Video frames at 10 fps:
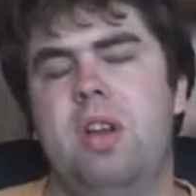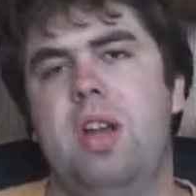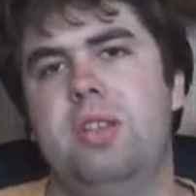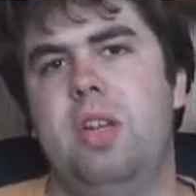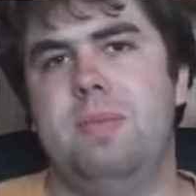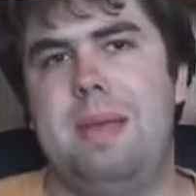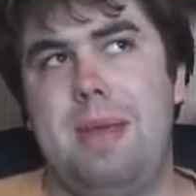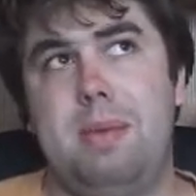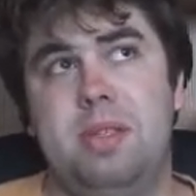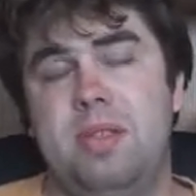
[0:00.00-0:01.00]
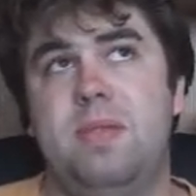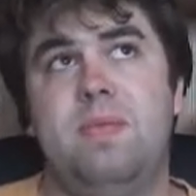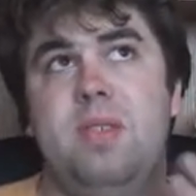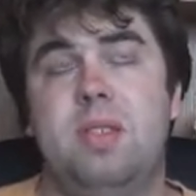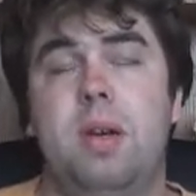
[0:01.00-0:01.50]
are not as good as my mammals.
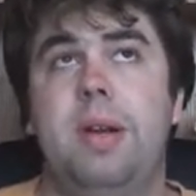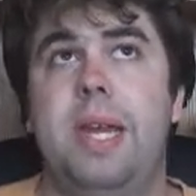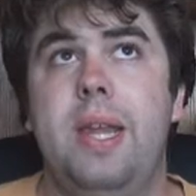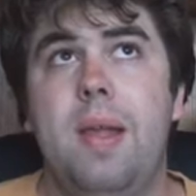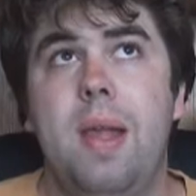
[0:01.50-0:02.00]
Sorry.